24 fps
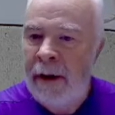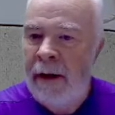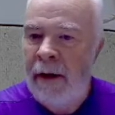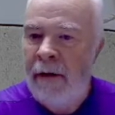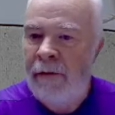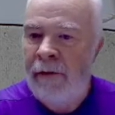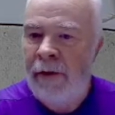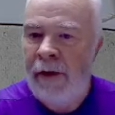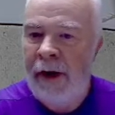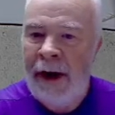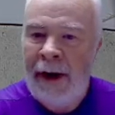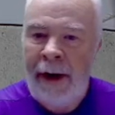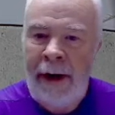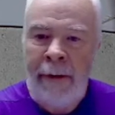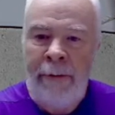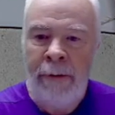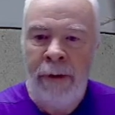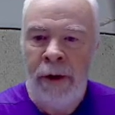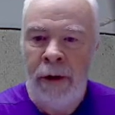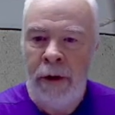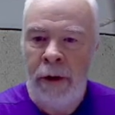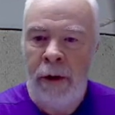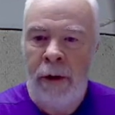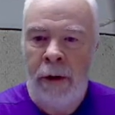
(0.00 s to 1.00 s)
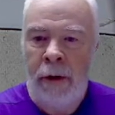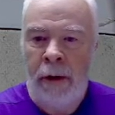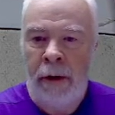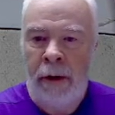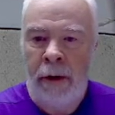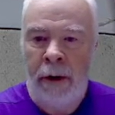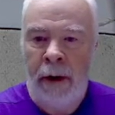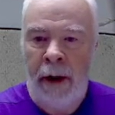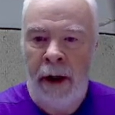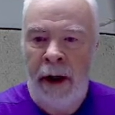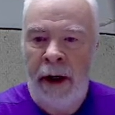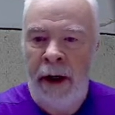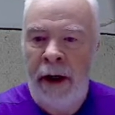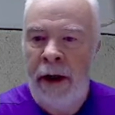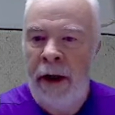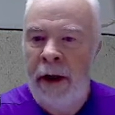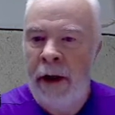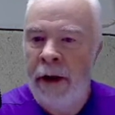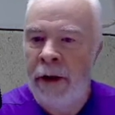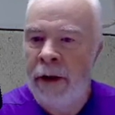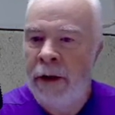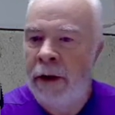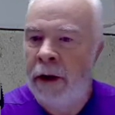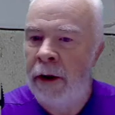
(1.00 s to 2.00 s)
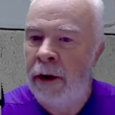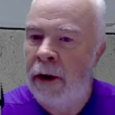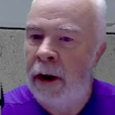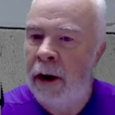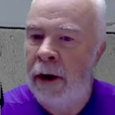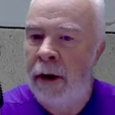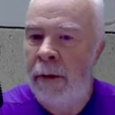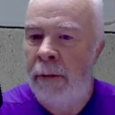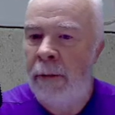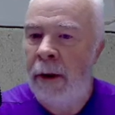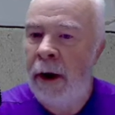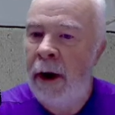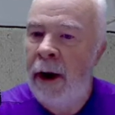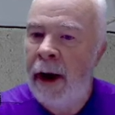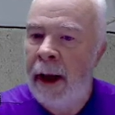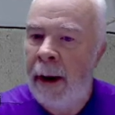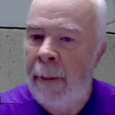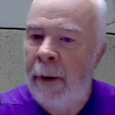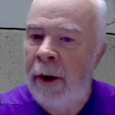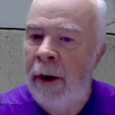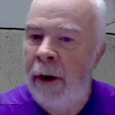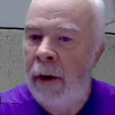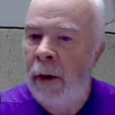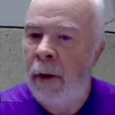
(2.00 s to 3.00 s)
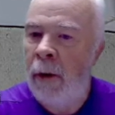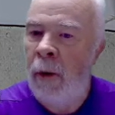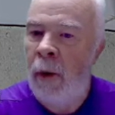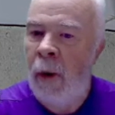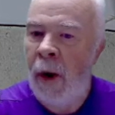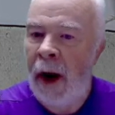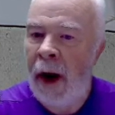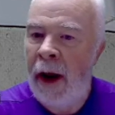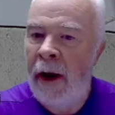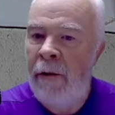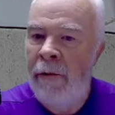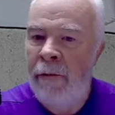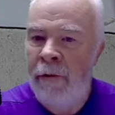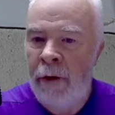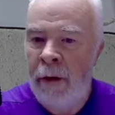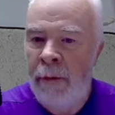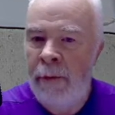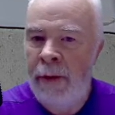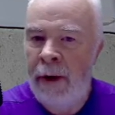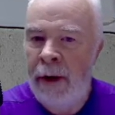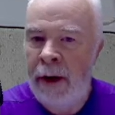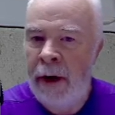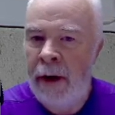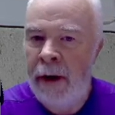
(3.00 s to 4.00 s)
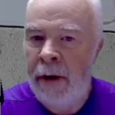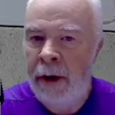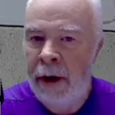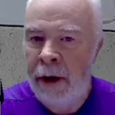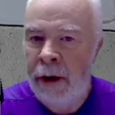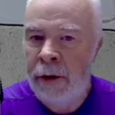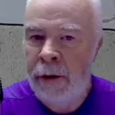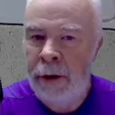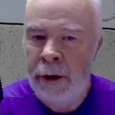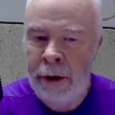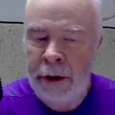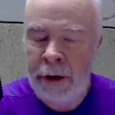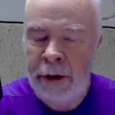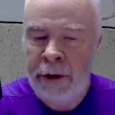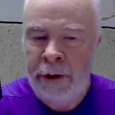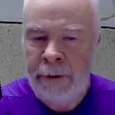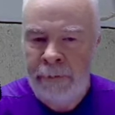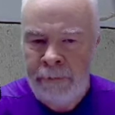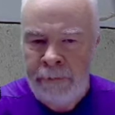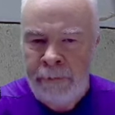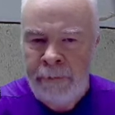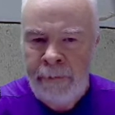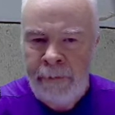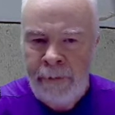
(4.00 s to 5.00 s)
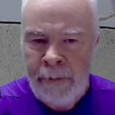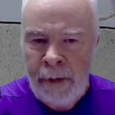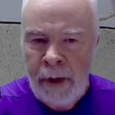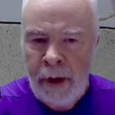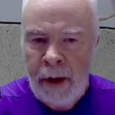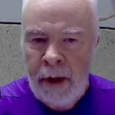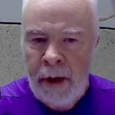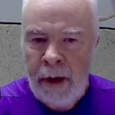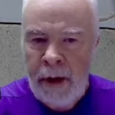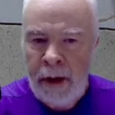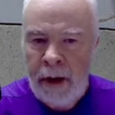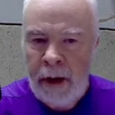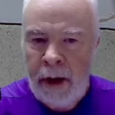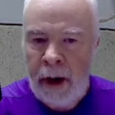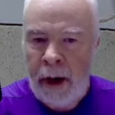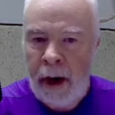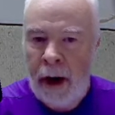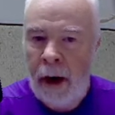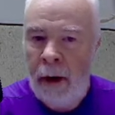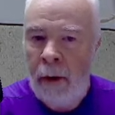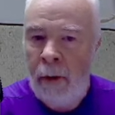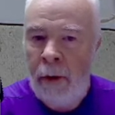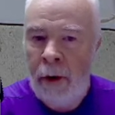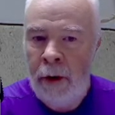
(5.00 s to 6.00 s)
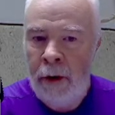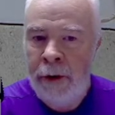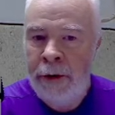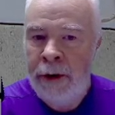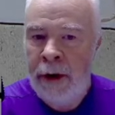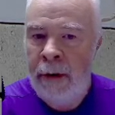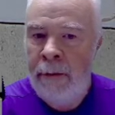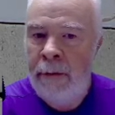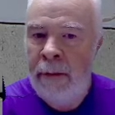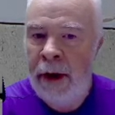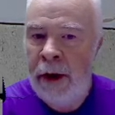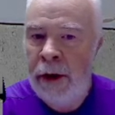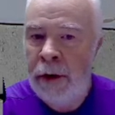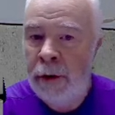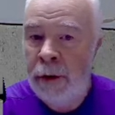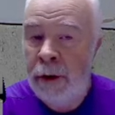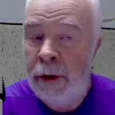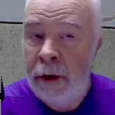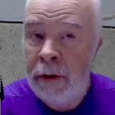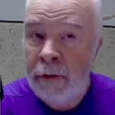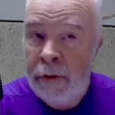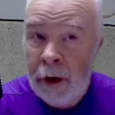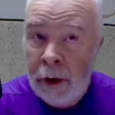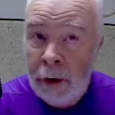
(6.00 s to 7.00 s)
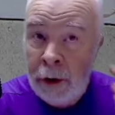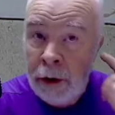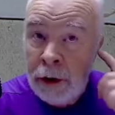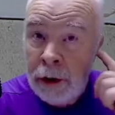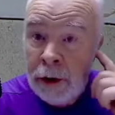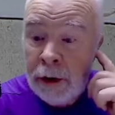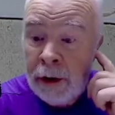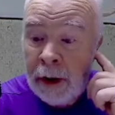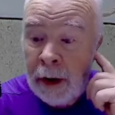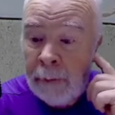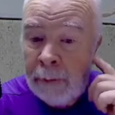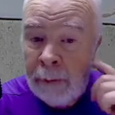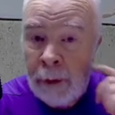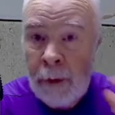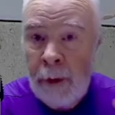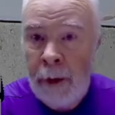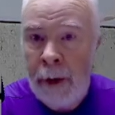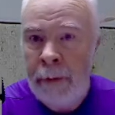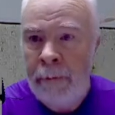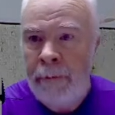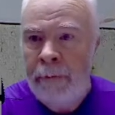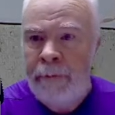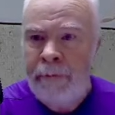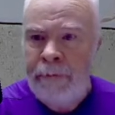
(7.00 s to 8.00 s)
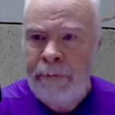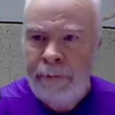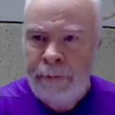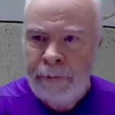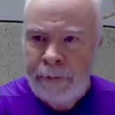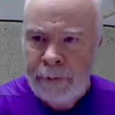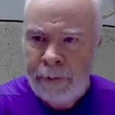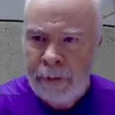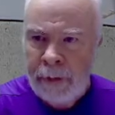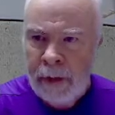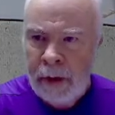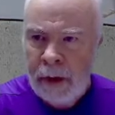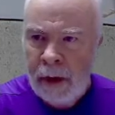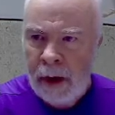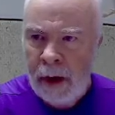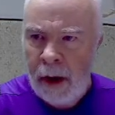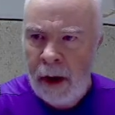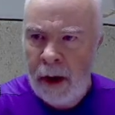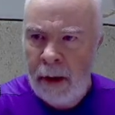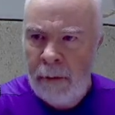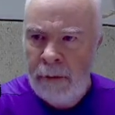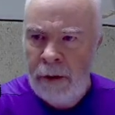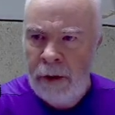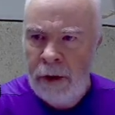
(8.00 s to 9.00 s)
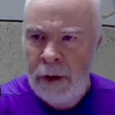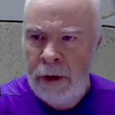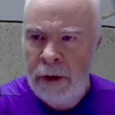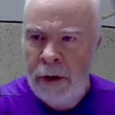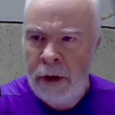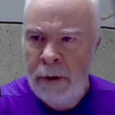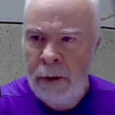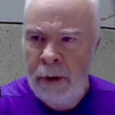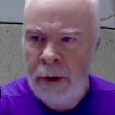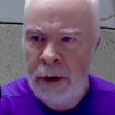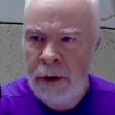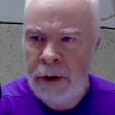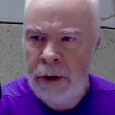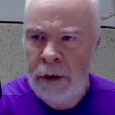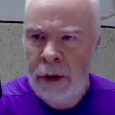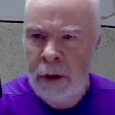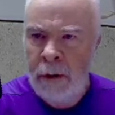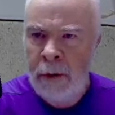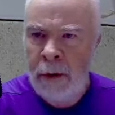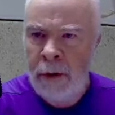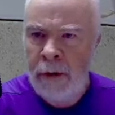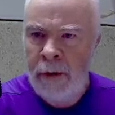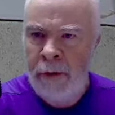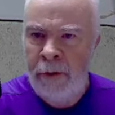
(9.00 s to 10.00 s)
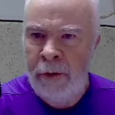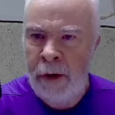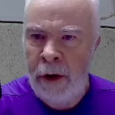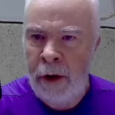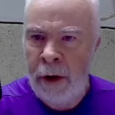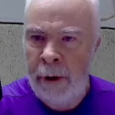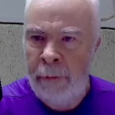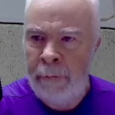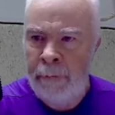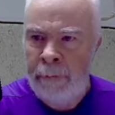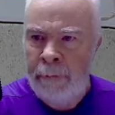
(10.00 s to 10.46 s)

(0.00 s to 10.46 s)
flames or anything else like that that might happen away from the electronics. We're also measuring the voltage at that point, just so we can see what we've got.